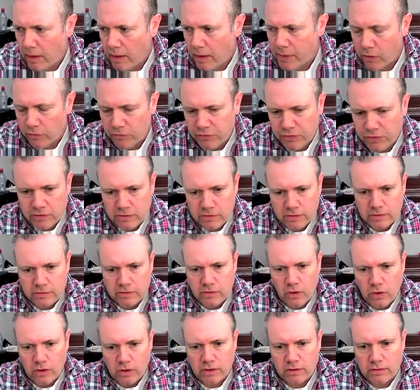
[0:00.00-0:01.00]
I mean, obviously, it's to
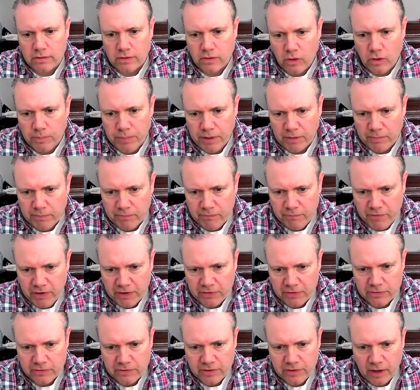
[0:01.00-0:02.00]
Scotland. They've got big
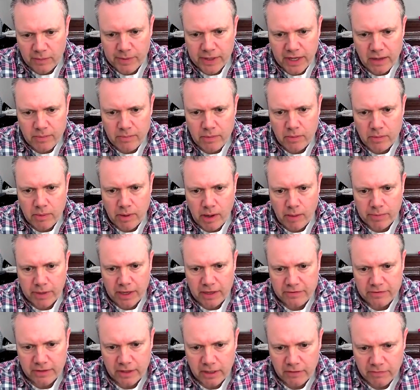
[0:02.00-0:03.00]
fixtures coming up. I'm, I'm
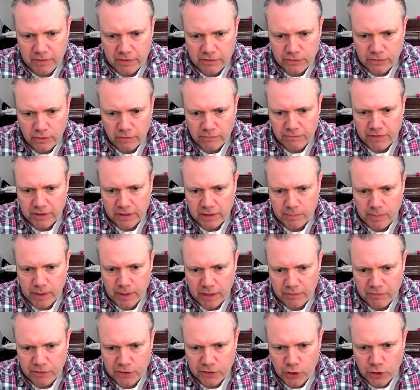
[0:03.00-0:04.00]
guessing if he's not fit to
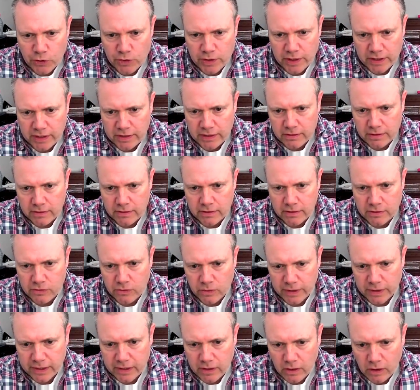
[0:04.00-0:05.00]
play for you, then he, he
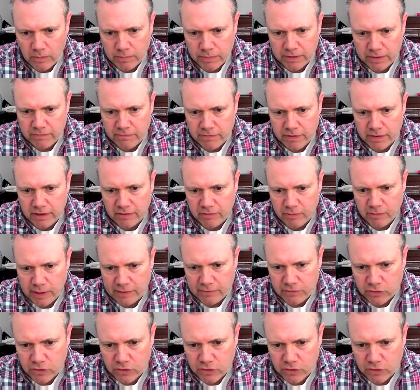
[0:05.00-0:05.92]
surely can't be fit enough to play for